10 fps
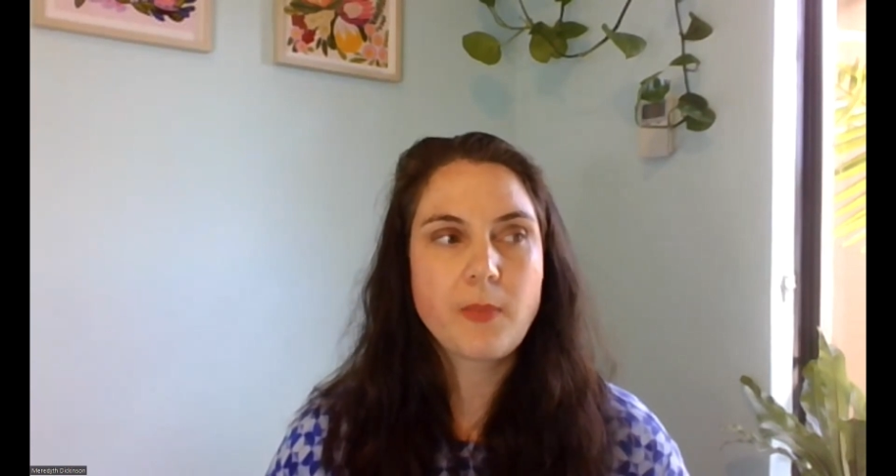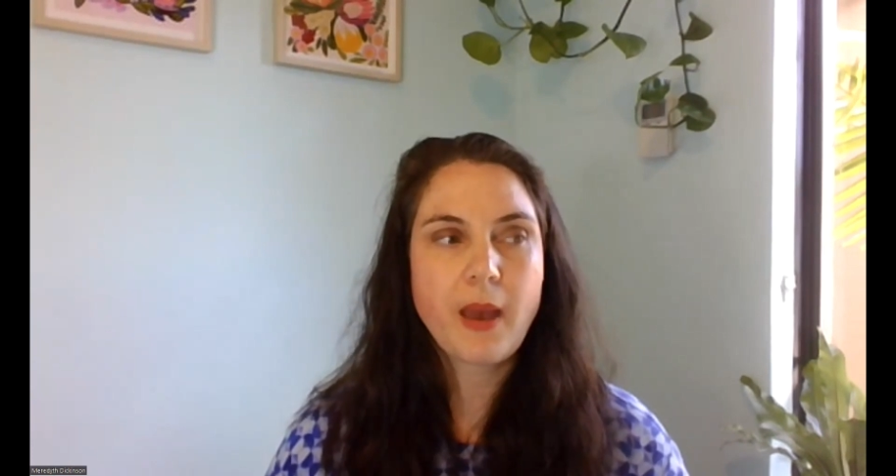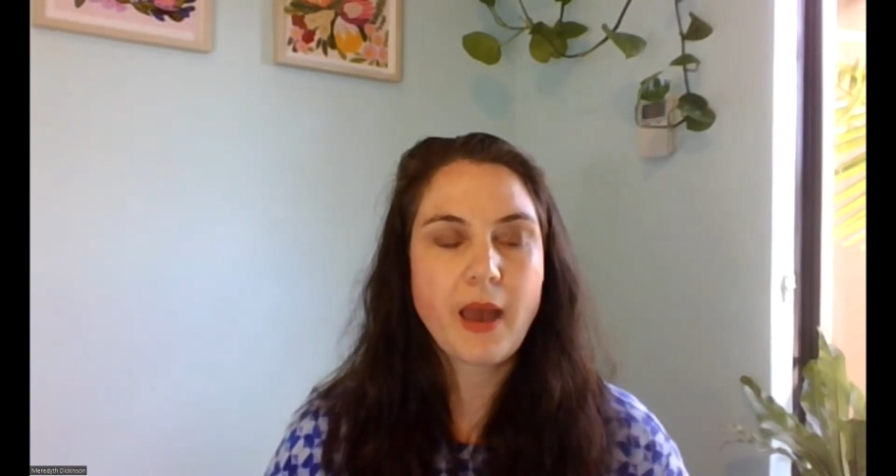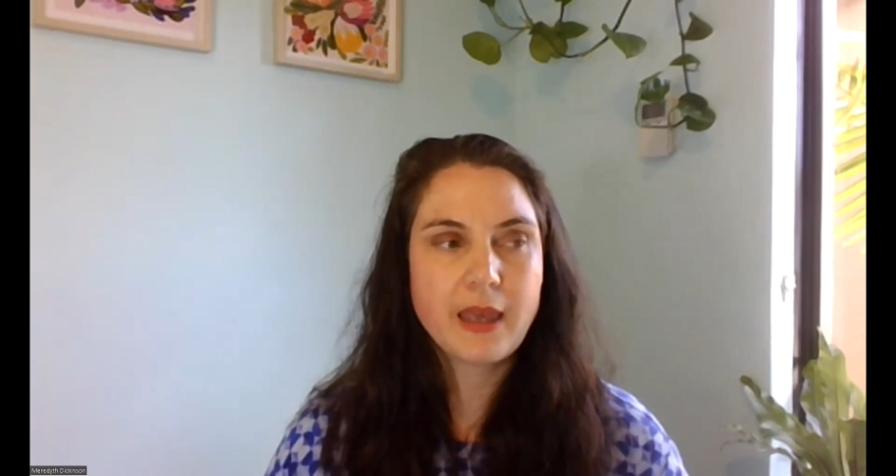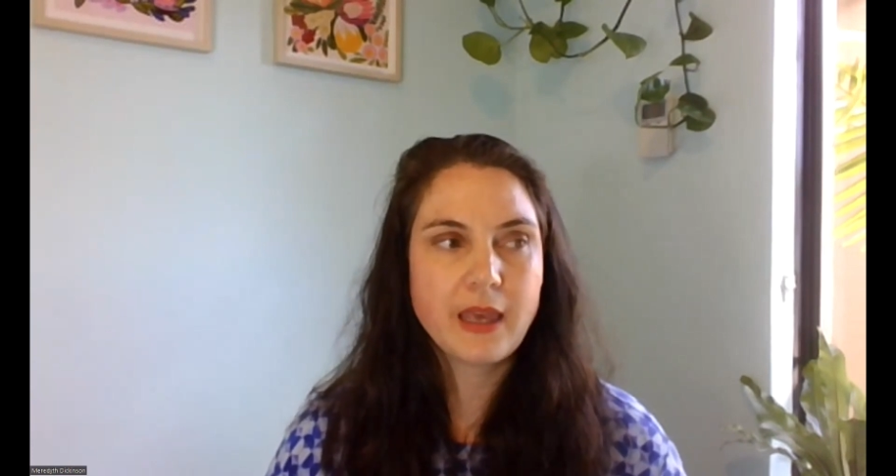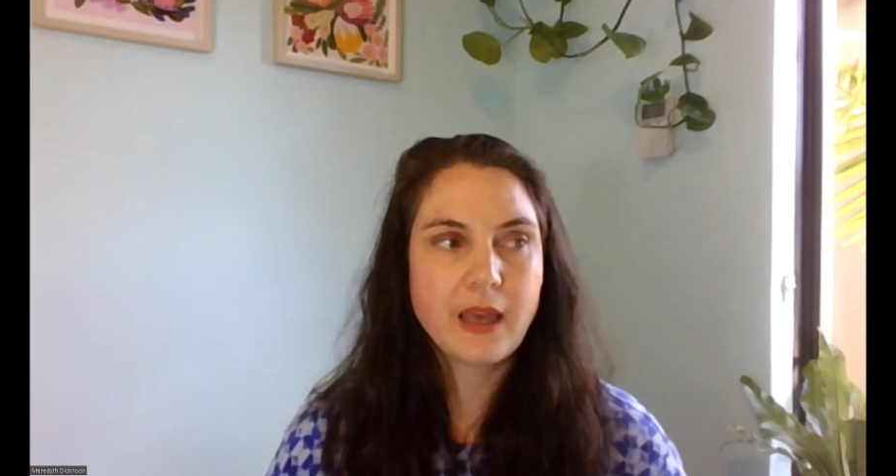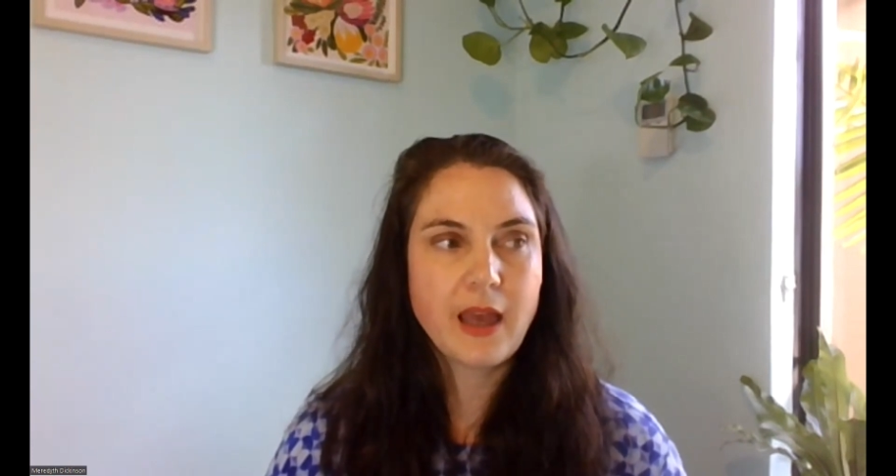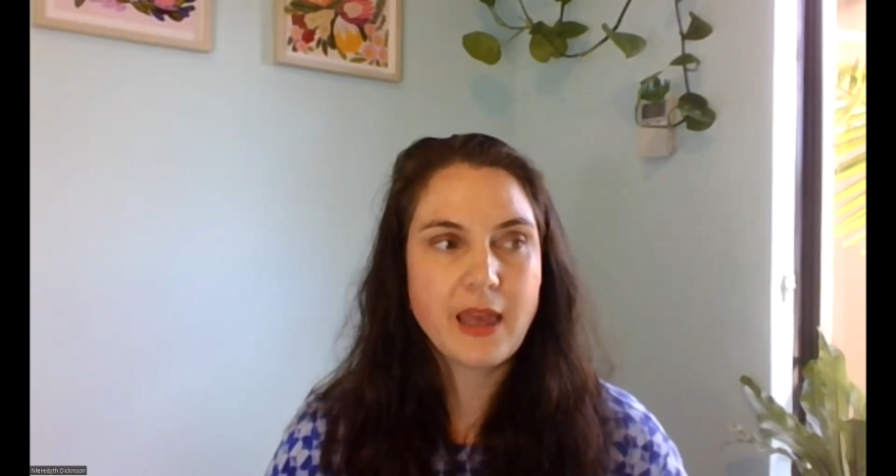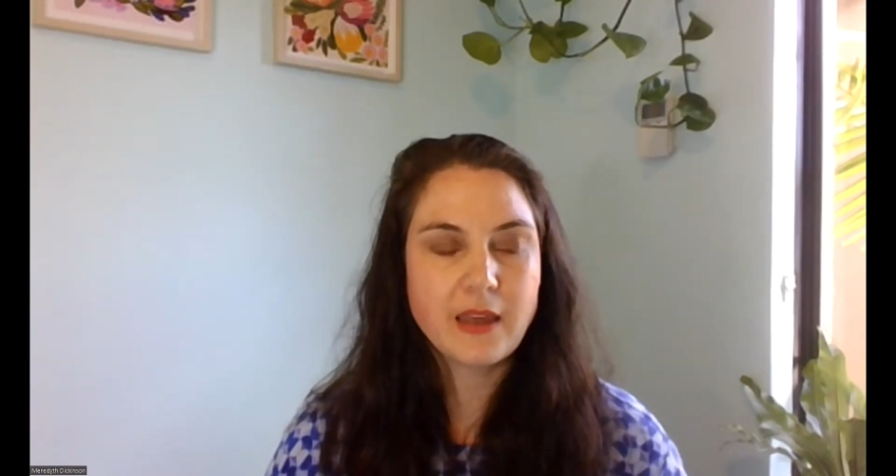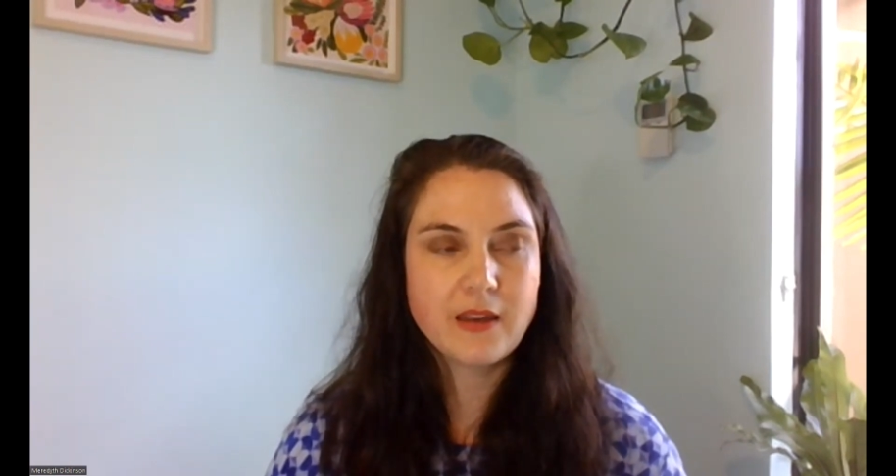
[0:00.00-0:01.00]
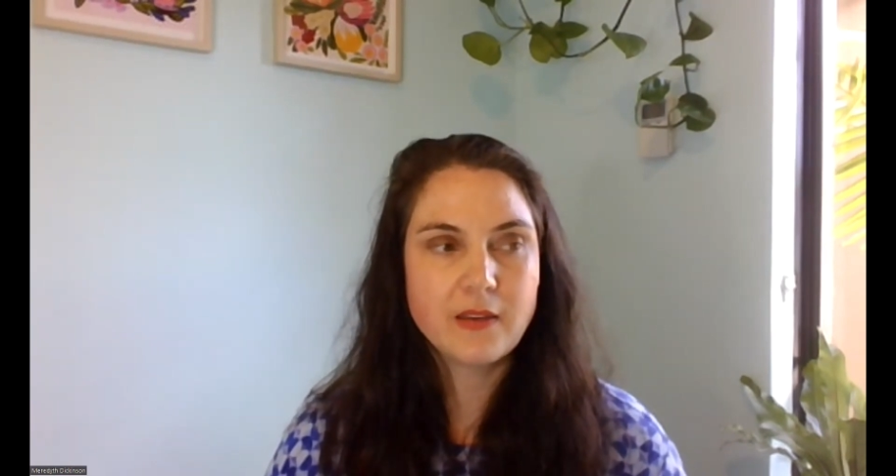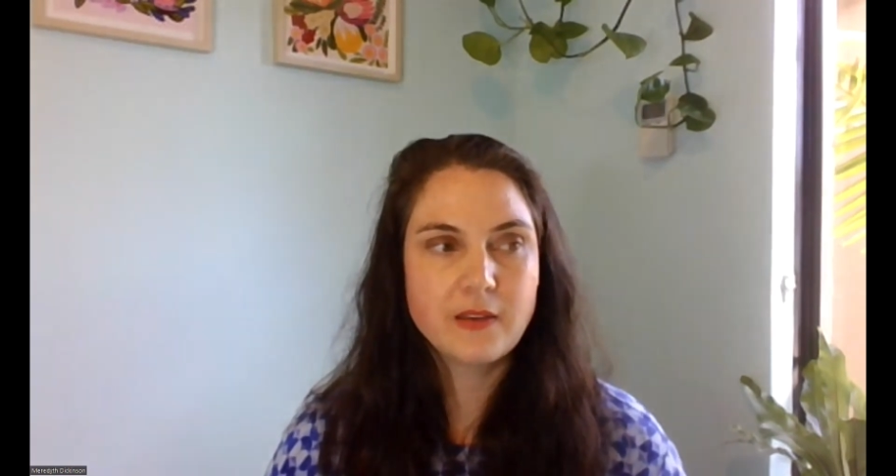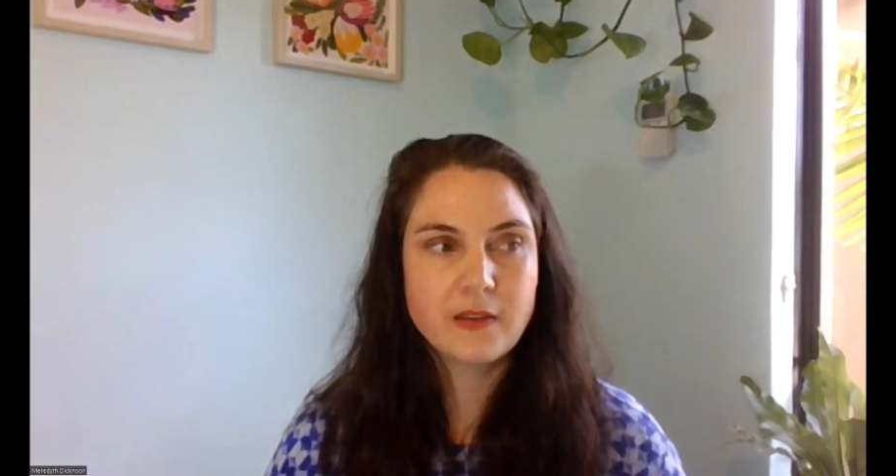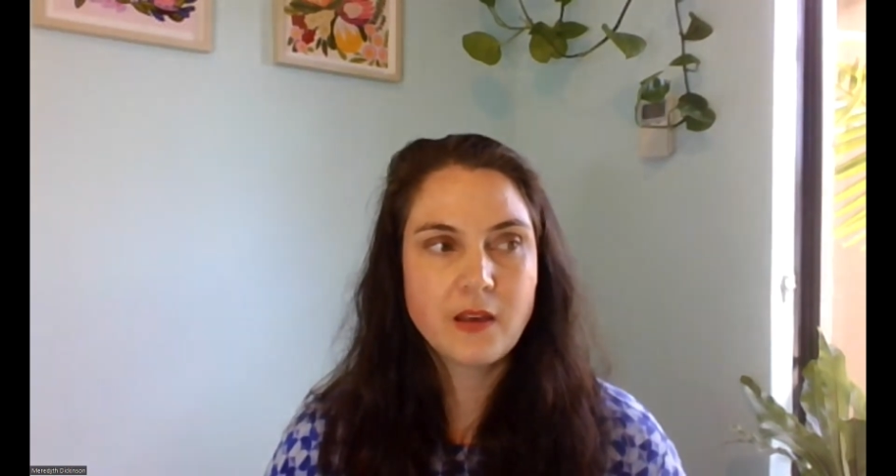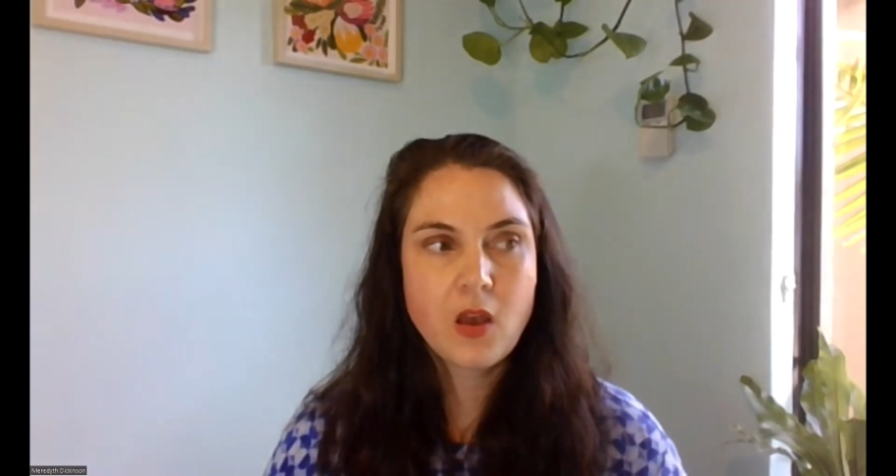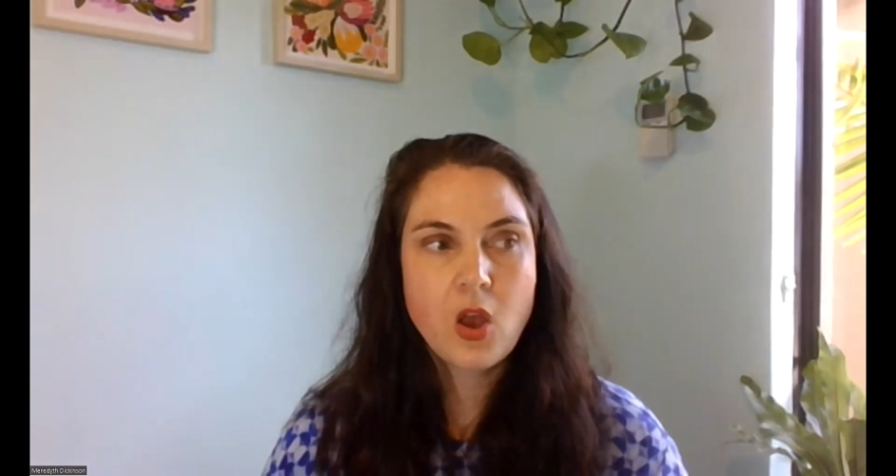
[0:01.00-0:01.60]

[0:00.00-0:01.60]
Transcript: about here is